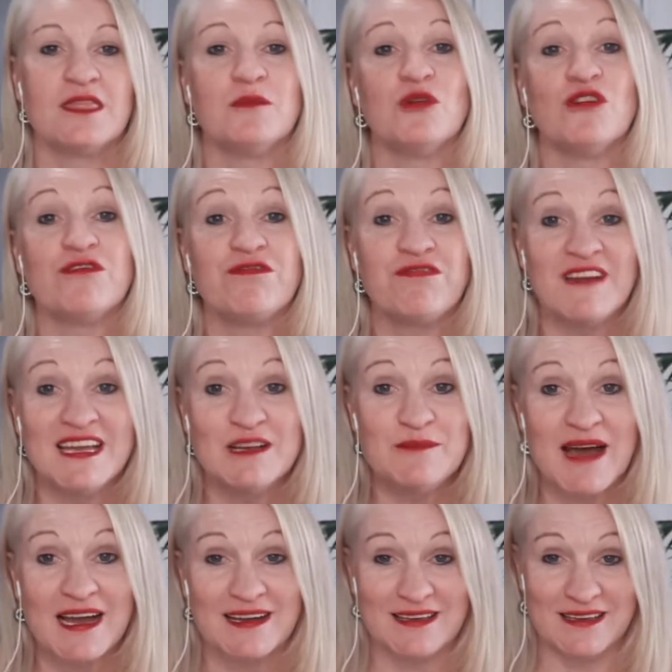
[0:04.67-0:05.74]
The more
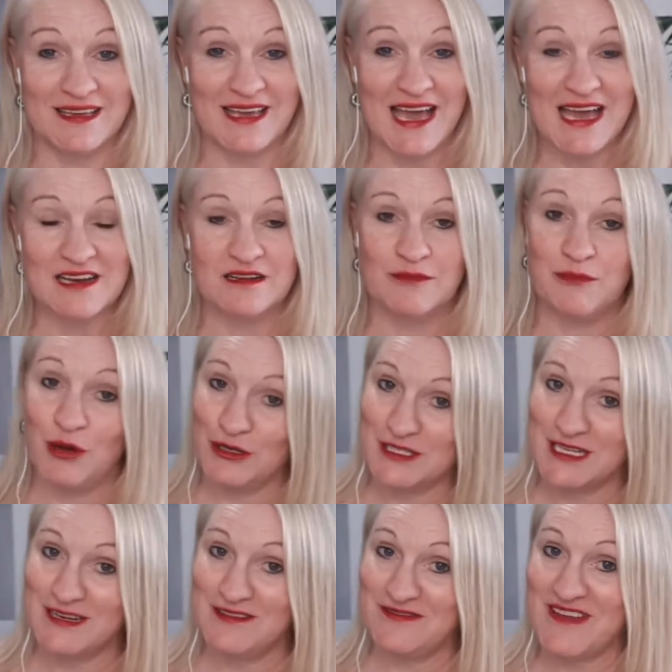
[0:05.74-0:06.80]
feedback you get,
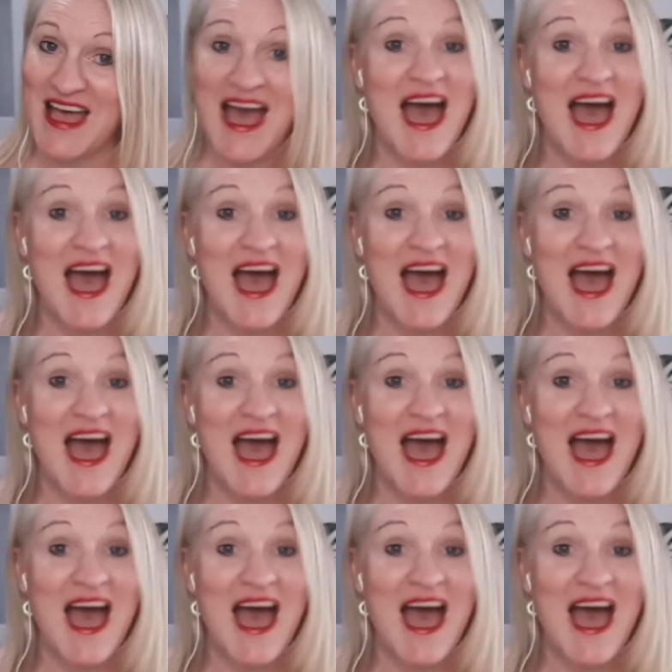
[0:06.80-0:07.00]
positive